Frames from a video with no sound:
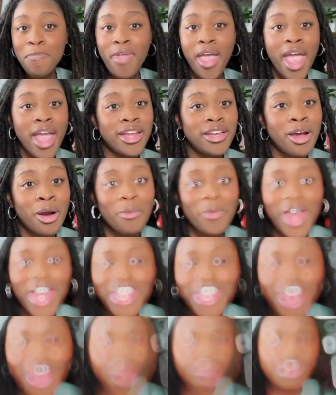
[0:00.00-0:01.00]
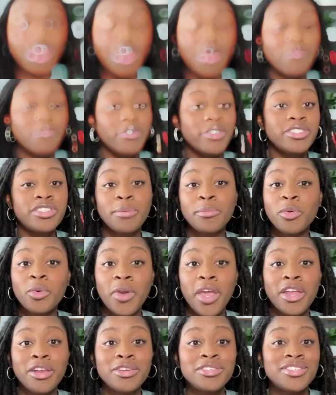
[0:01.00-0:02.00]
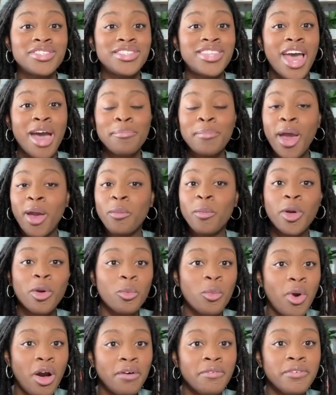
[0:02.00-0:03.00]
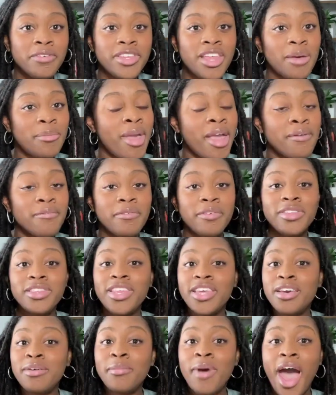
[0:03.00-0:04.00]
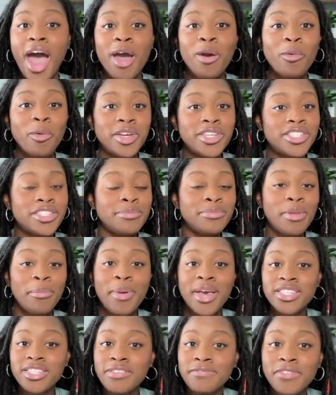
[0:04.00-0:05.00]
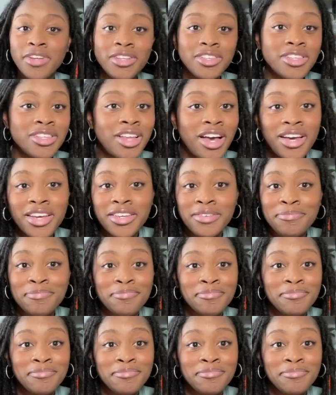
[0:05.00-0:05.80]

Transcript: Ain't no way, y'all. For some creators, that might work well for them. And for them, I wish them the best of their luck